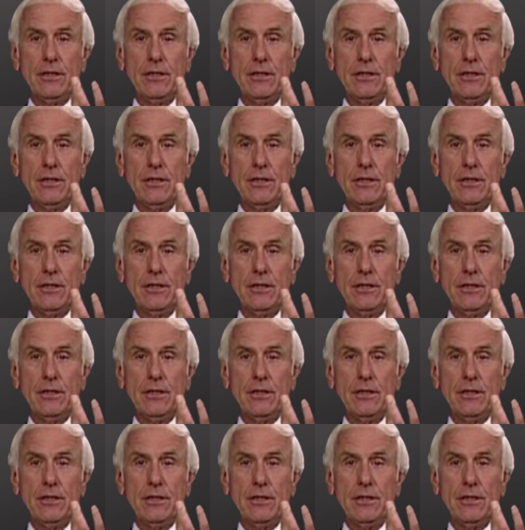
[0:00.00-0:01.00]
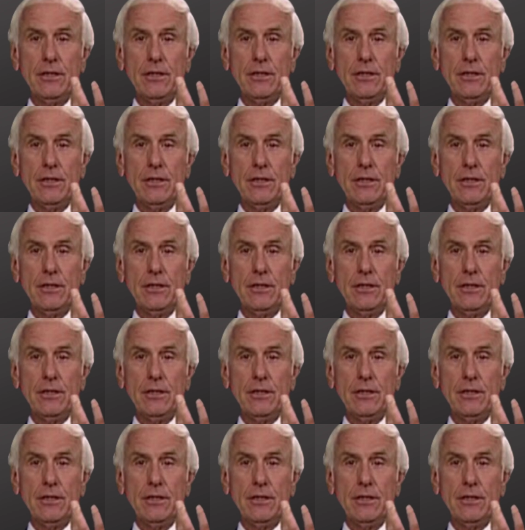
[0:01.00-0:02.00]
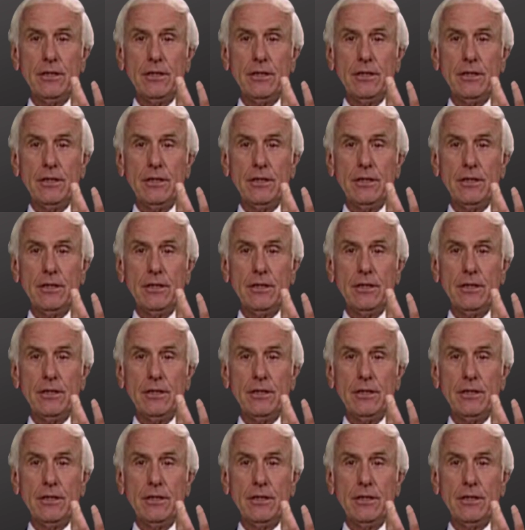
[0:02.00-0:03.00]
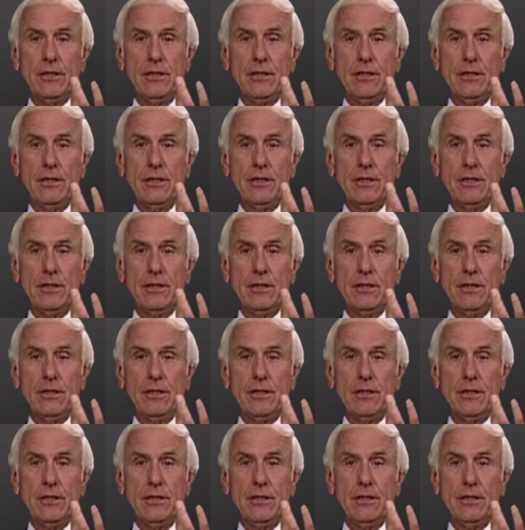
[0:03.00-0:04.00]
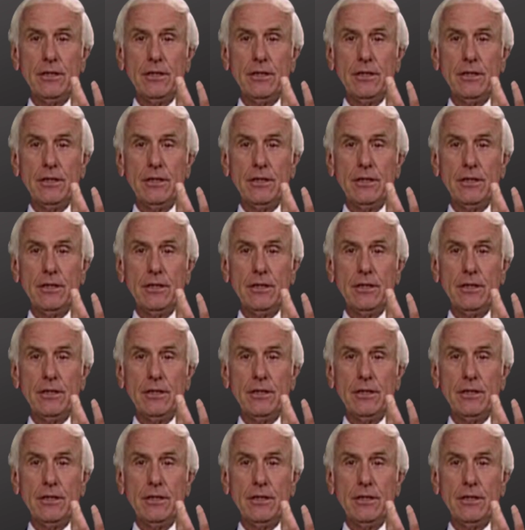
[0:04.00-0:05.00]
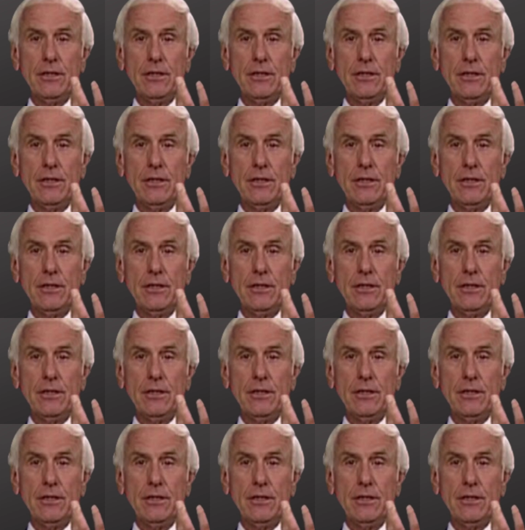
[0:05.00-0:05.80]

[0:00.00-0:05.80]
(no lip movement)